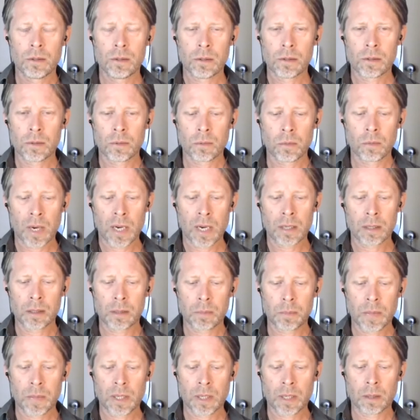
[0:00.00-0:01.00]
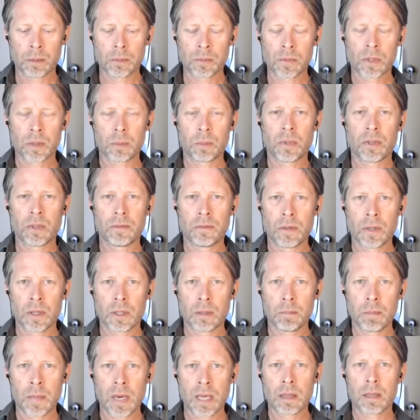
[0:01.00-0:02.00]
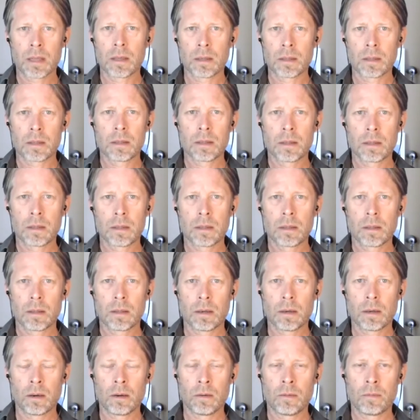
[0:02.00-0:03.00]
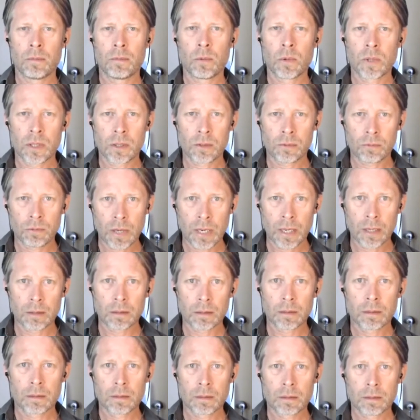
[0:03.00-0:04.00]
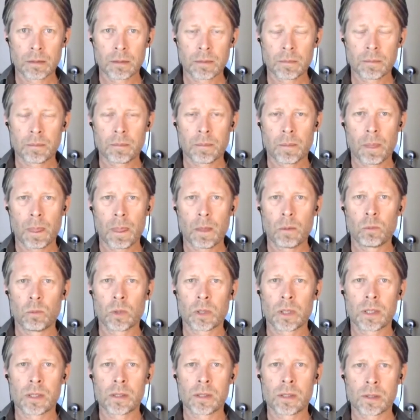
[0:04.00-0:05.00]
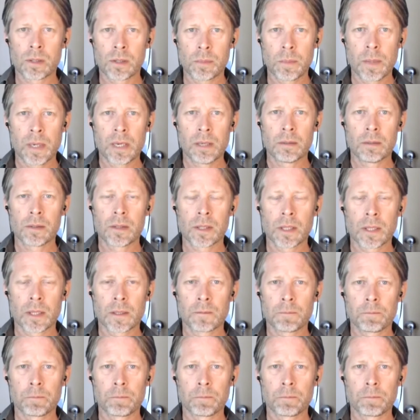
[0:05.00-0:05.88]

as awareness becomes the preferred method of what is real, what is experiencing,